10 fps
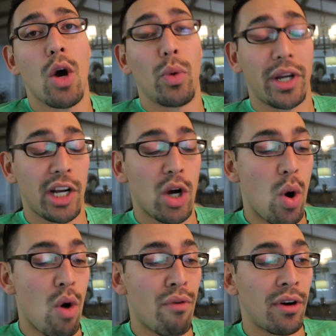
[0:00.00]
We're going to
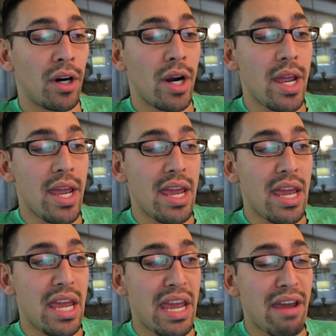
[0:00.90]
go over,
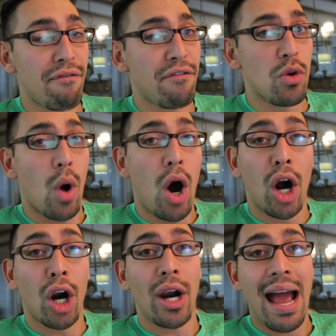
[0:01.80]
if you
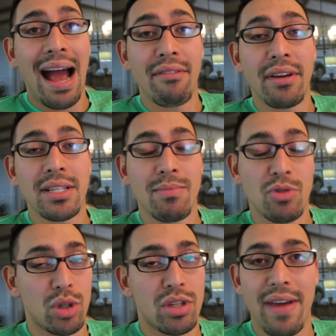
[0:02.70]
are having some
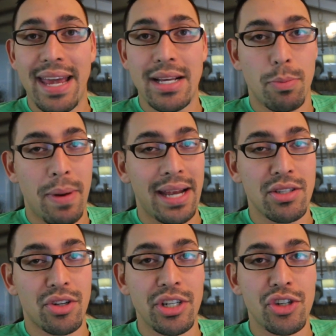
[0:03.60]
sorts of aches,
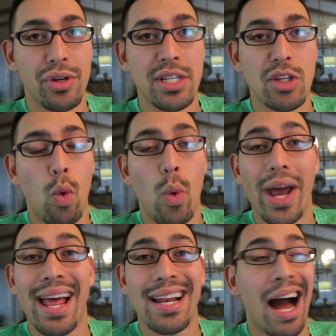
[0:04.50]
pains, or injuries,
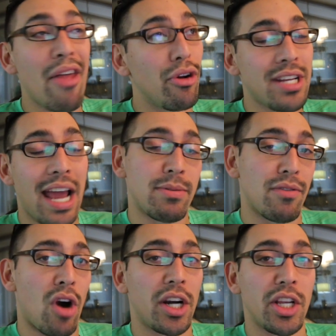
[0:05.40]
what other types
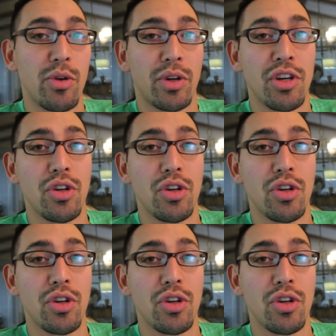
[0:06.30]
of cardio you can